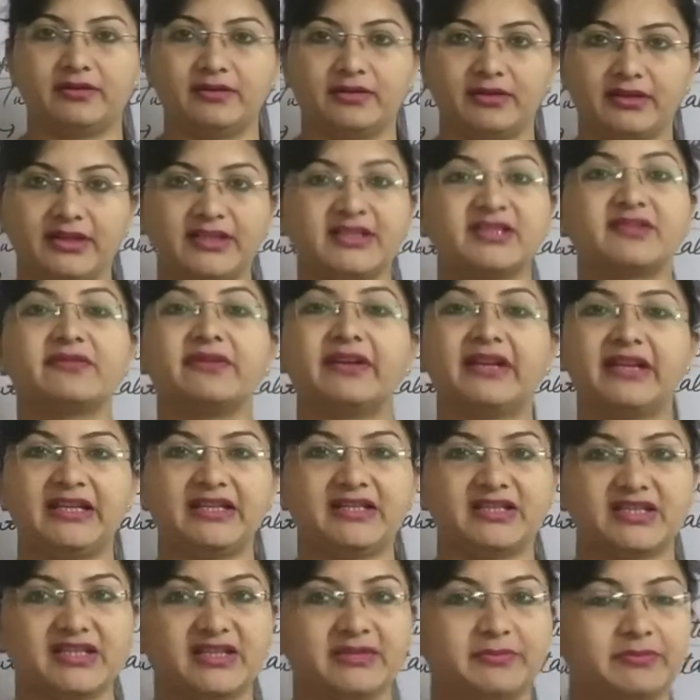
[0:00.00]
it's very
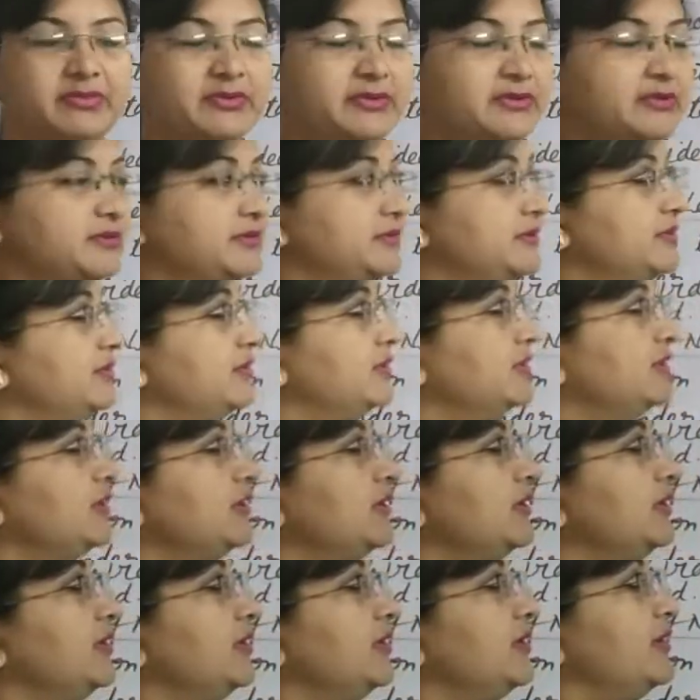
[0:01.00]
cheap.
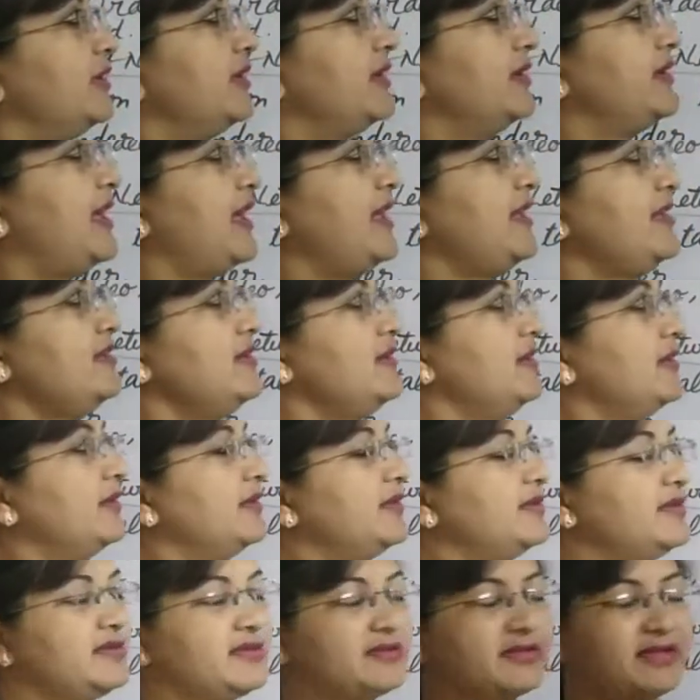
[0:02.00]
Then
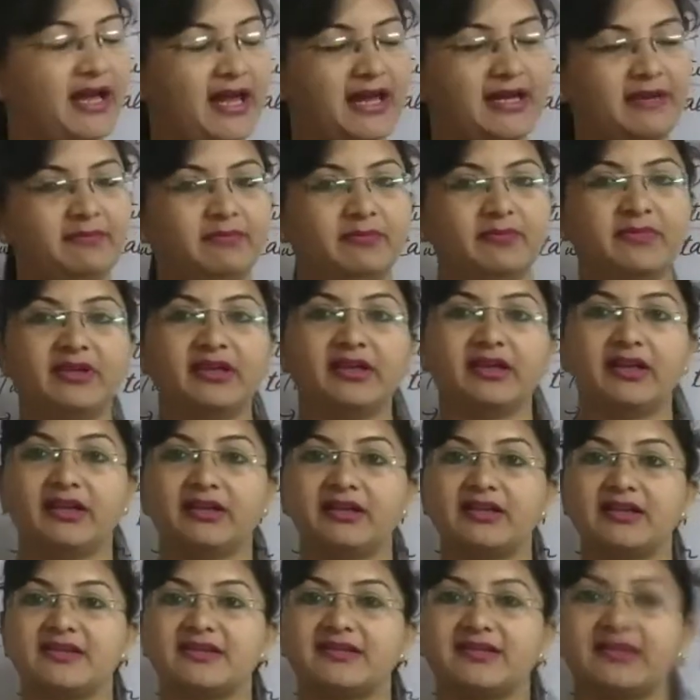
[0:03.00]
time.
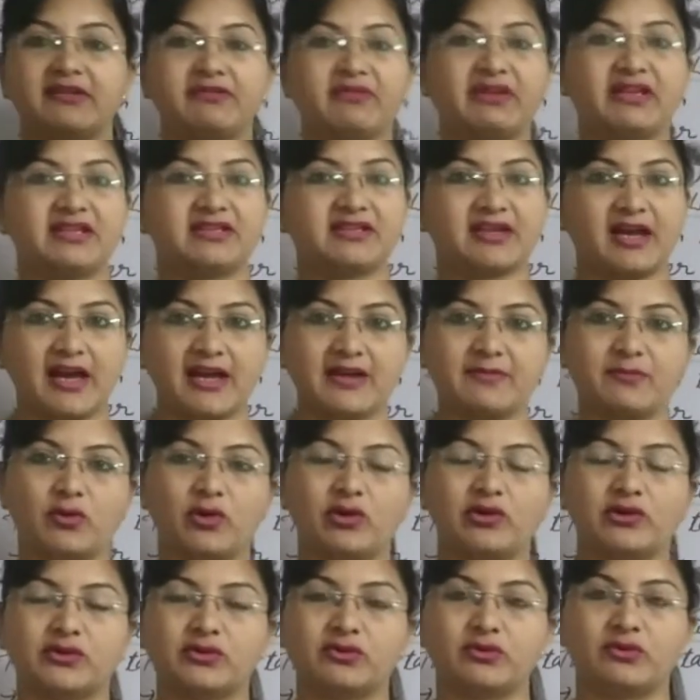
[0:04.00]
It is saving time
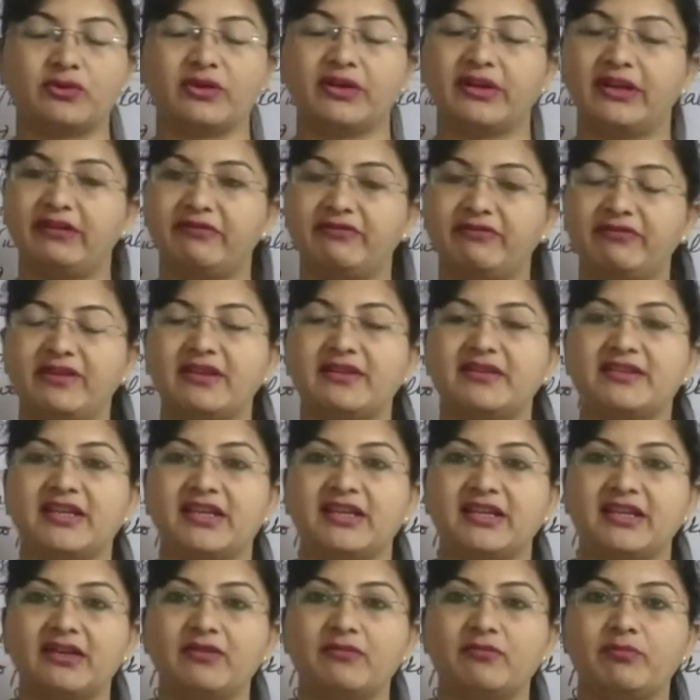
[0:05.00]
also. If we are
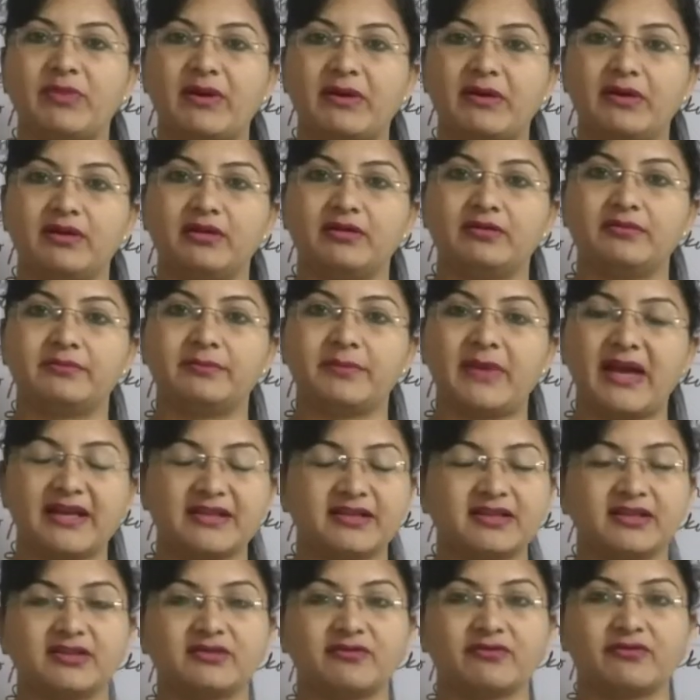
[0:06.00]
taking
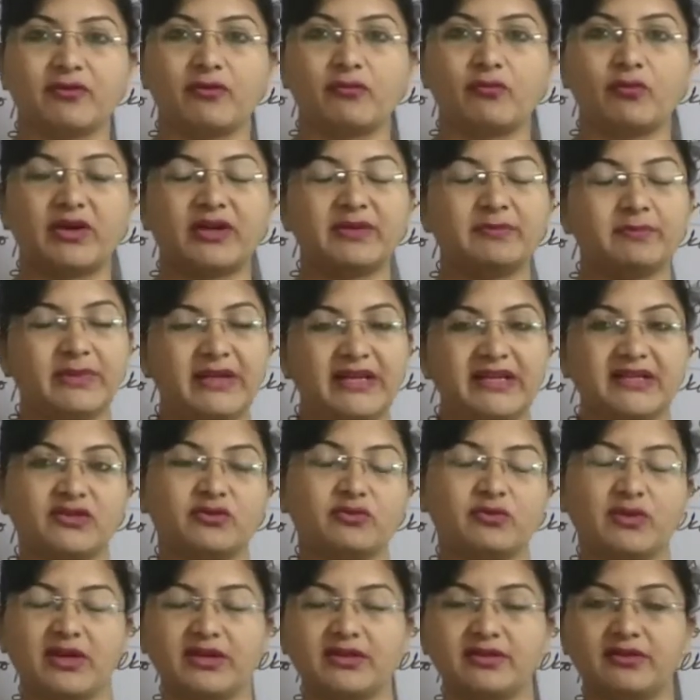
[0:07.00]
message from one place
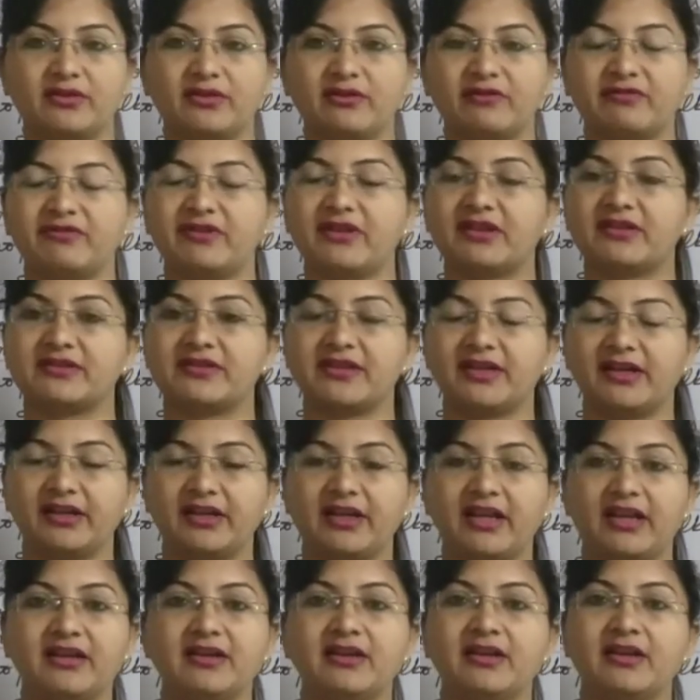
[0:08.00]
to another, if we are
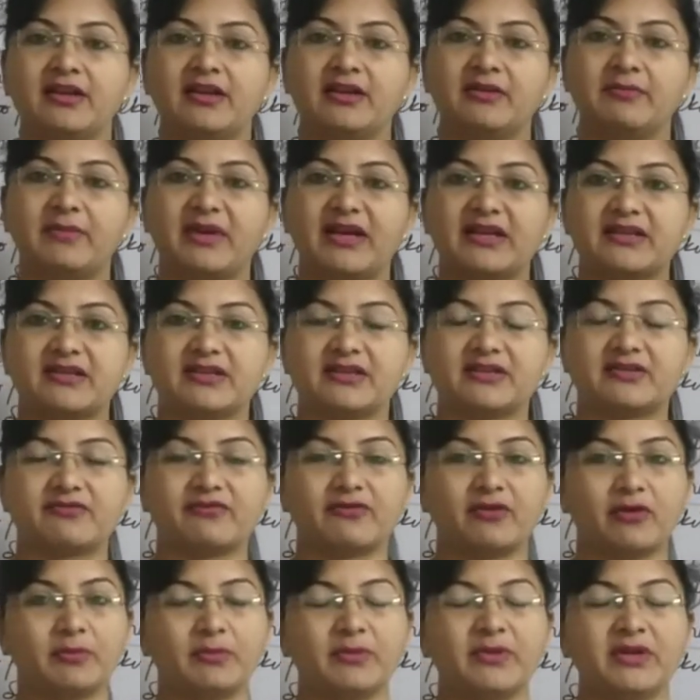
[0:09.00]
sending message
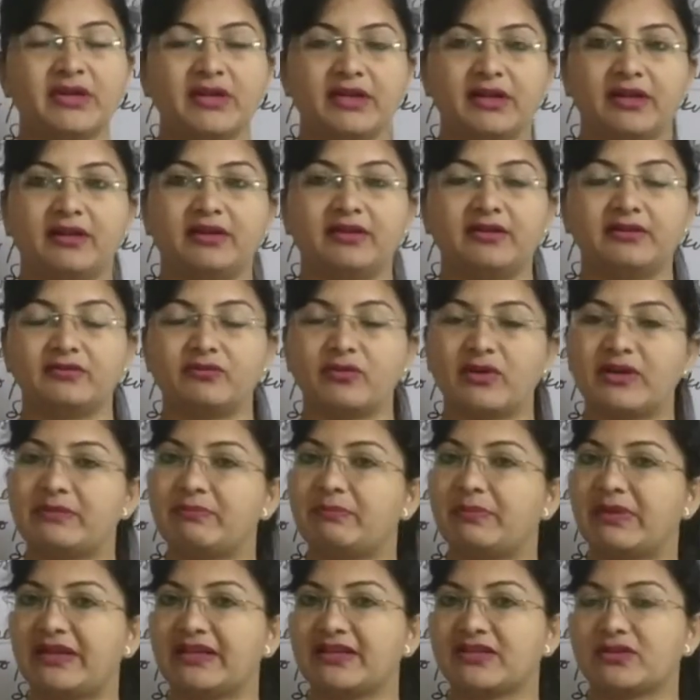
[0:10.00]
from one
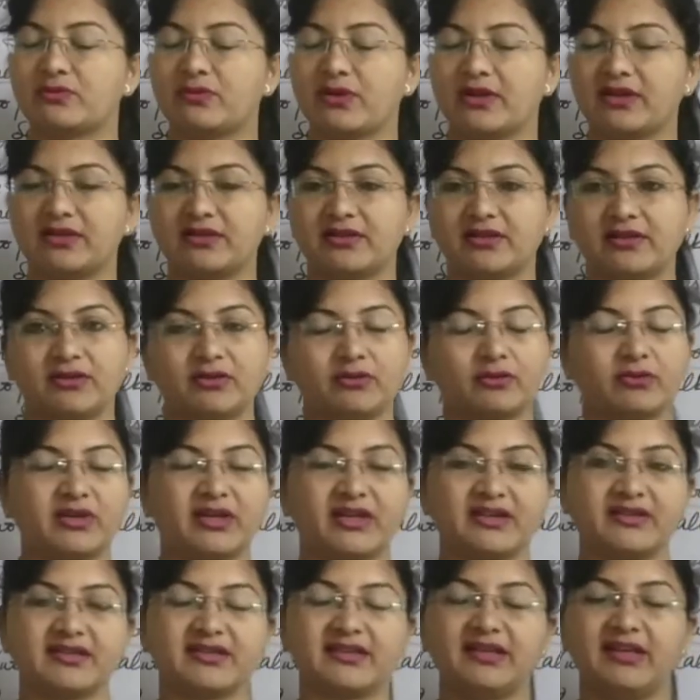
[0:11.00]
place to another, you
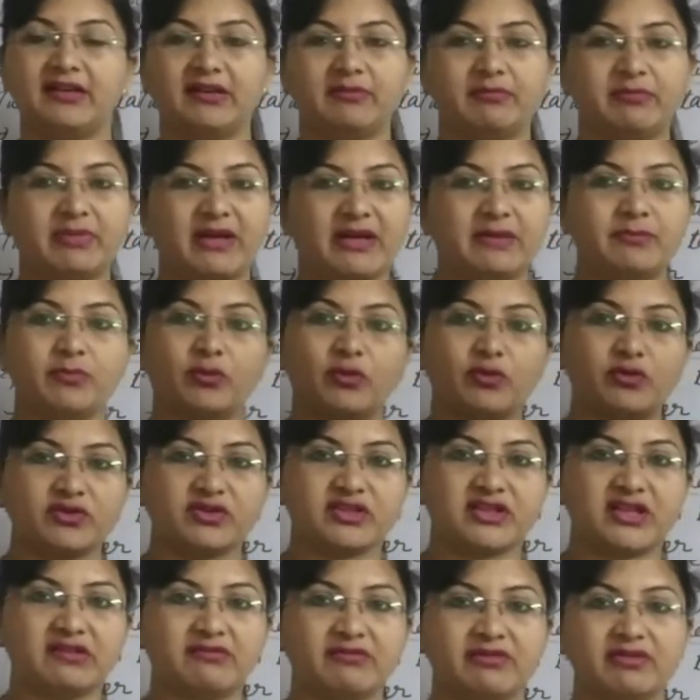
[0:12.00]
can see by
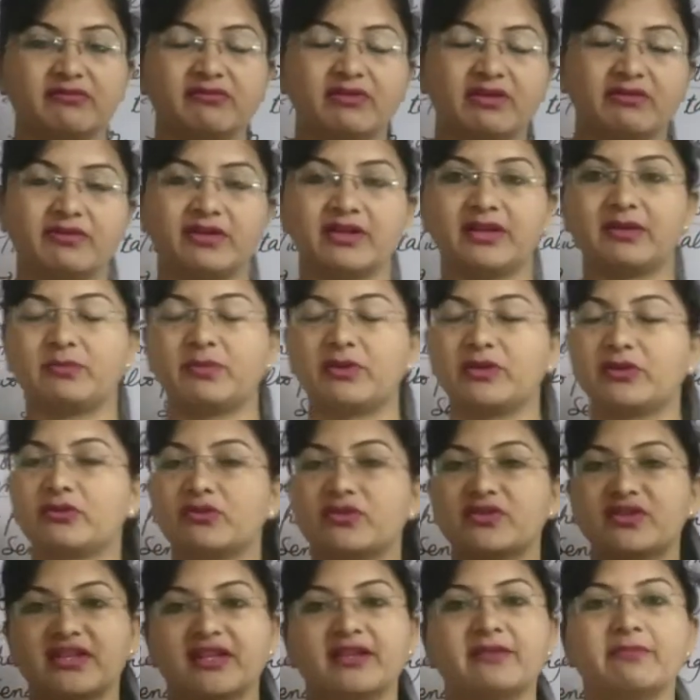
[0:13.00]
post even we were able to
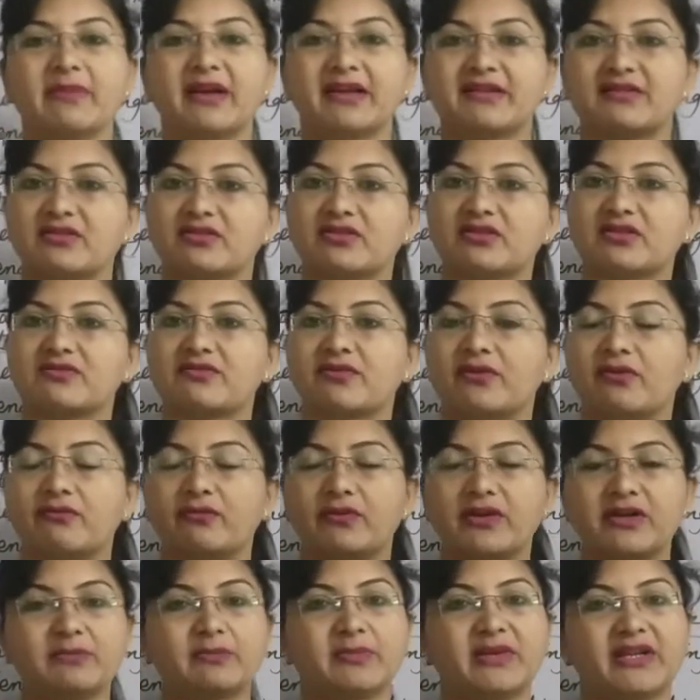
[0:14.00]
send messages from
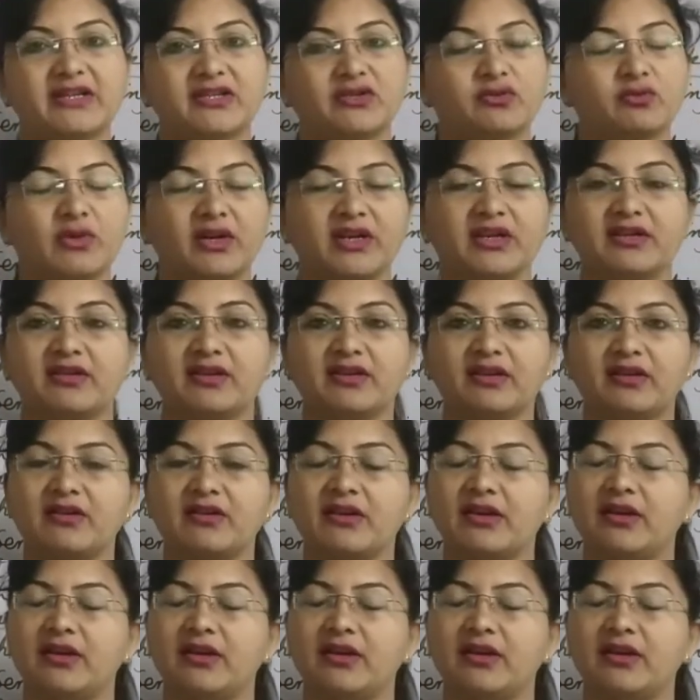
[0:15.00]
one place to another,